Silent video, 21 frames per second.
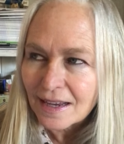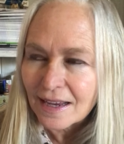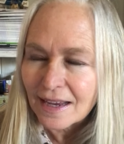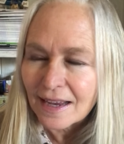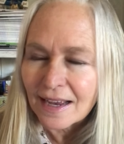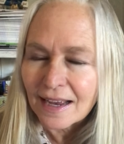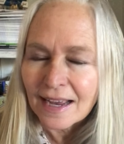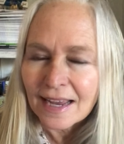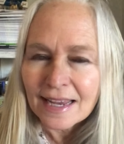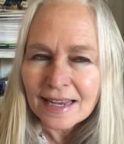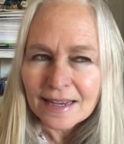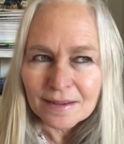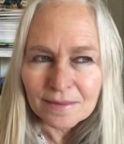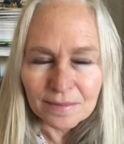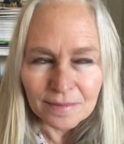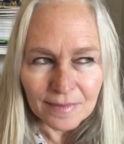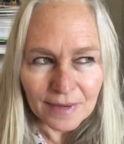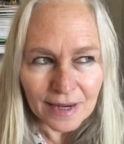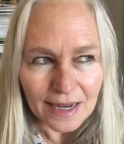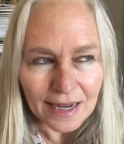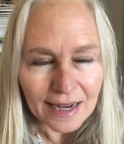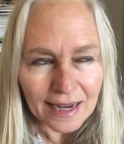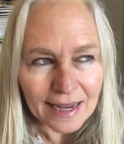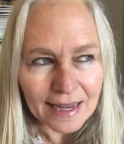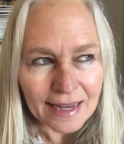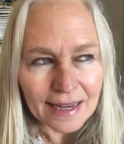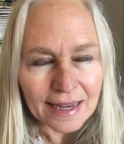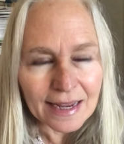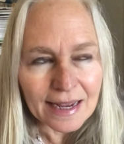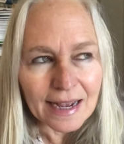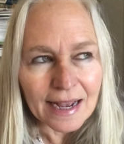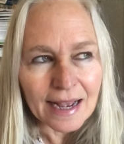I am
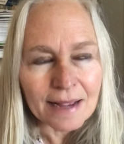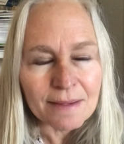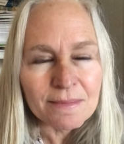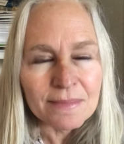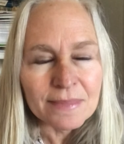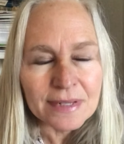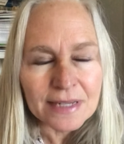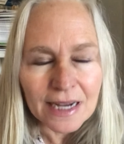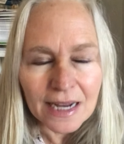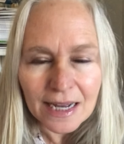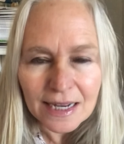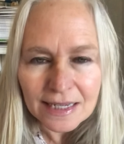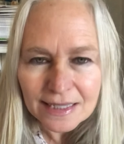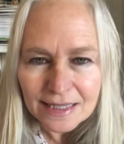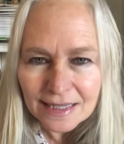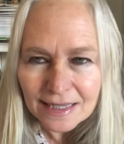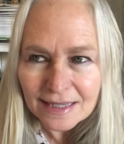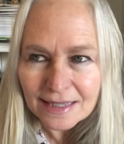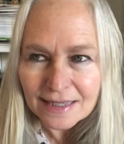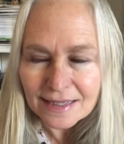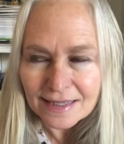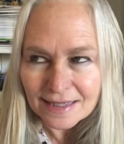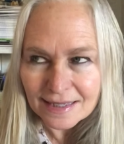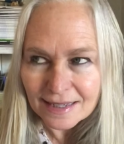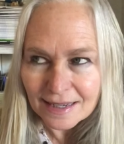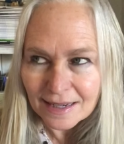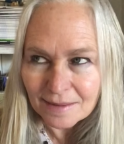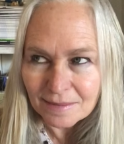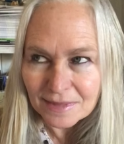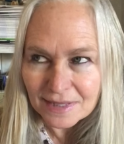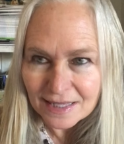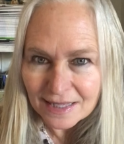I I'm not gonna
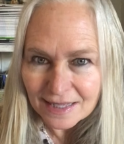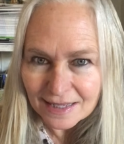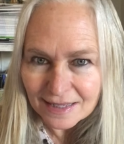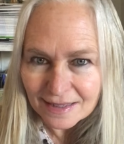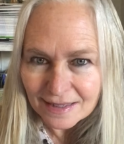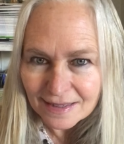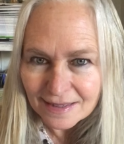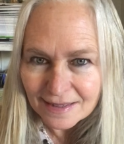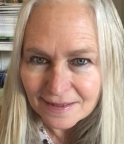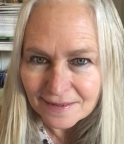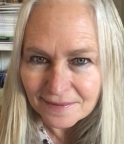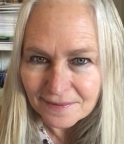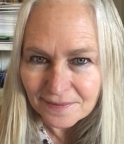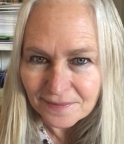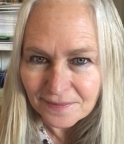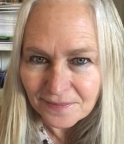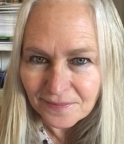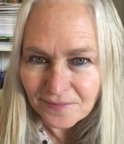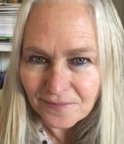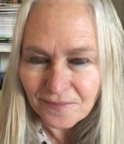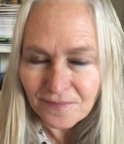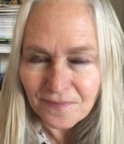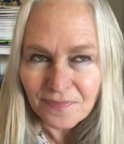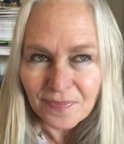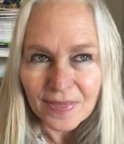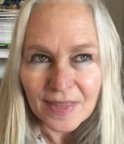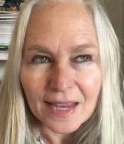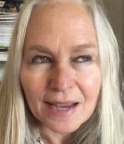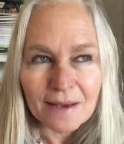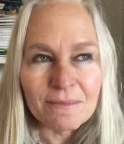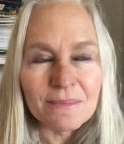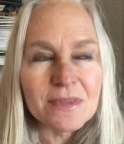succumb to this.
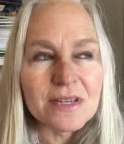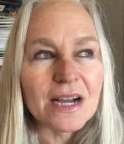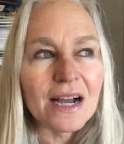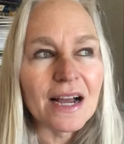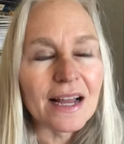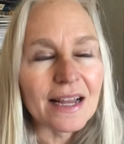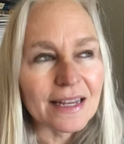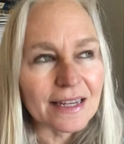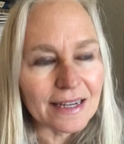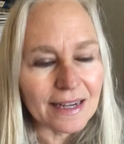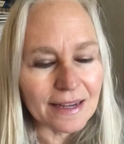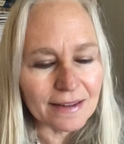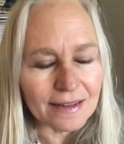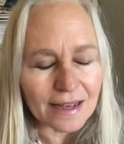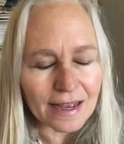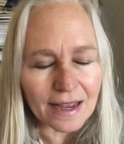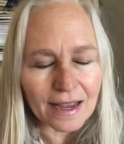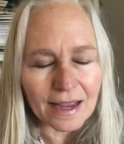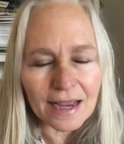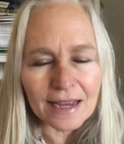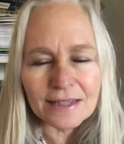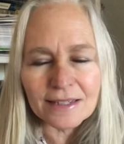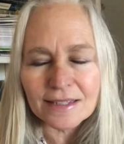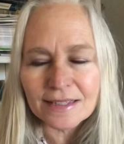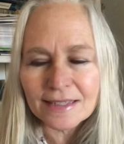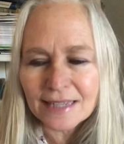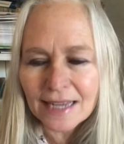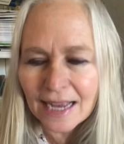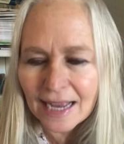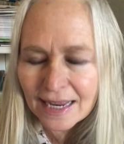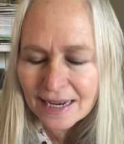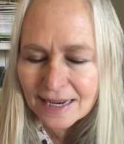I'm not. I, I, I, just
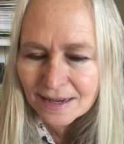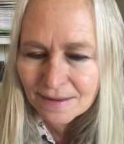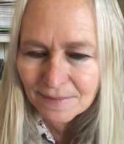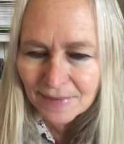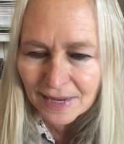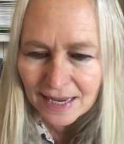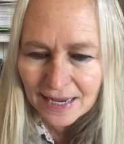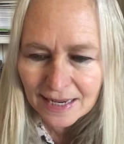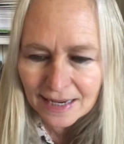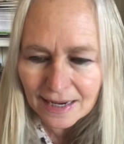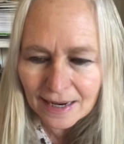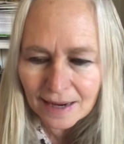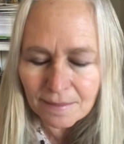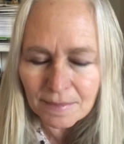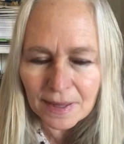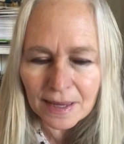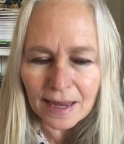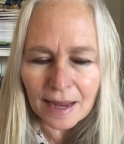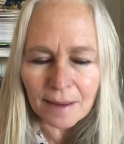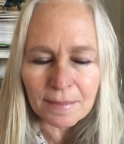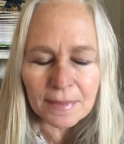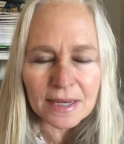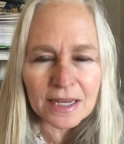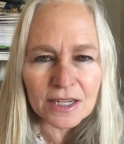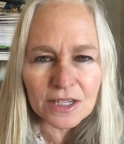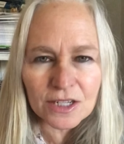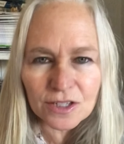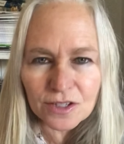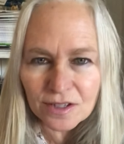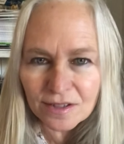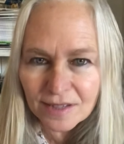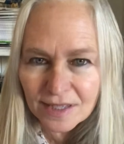had it in my head. I'm, I'm going
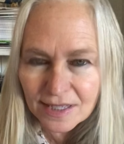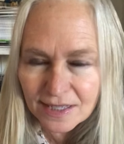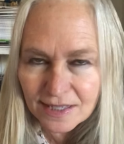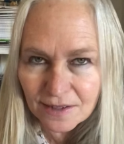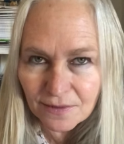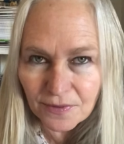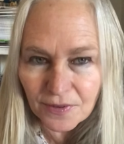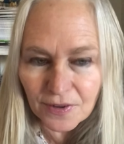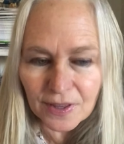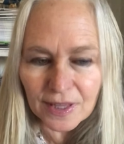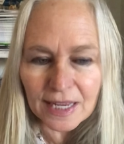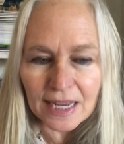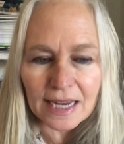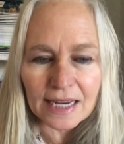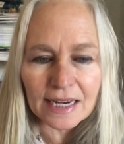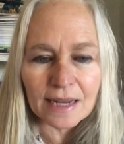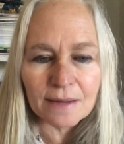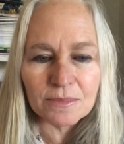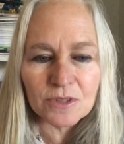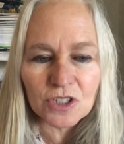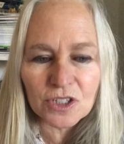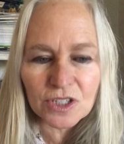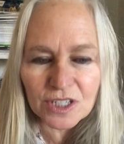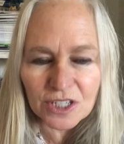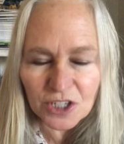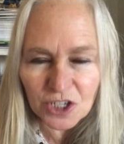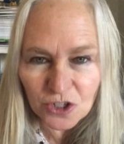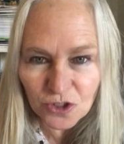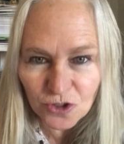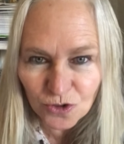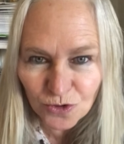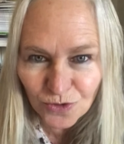to do this differently, and I'm just going
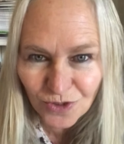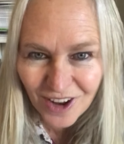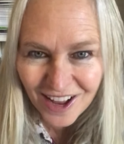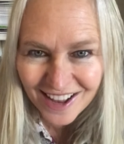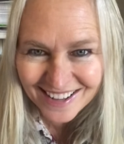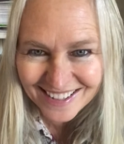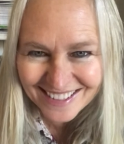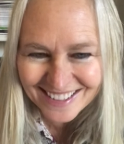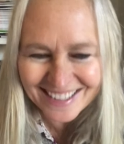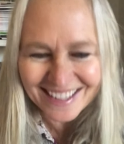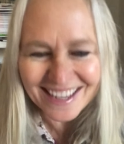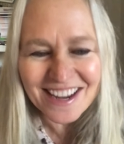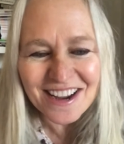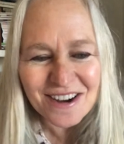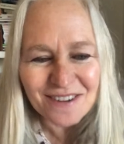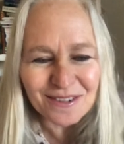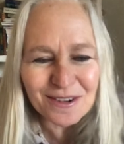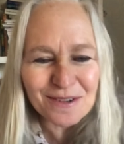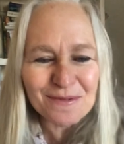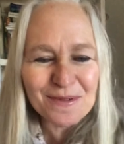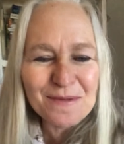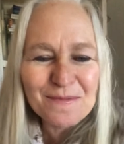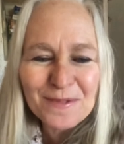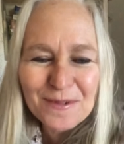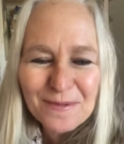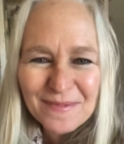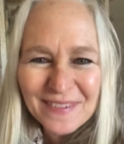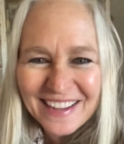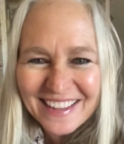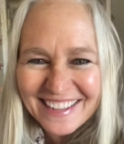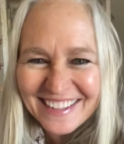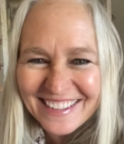to trust. Remember
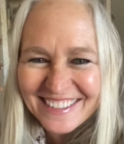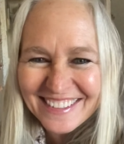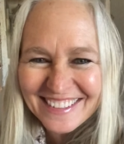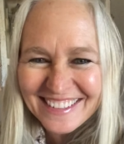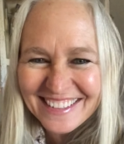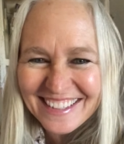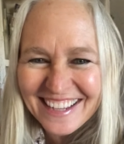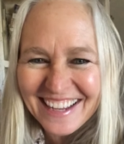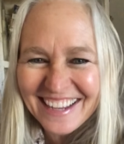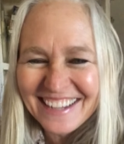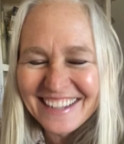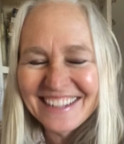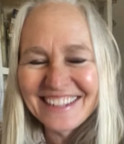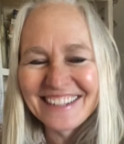my little sign?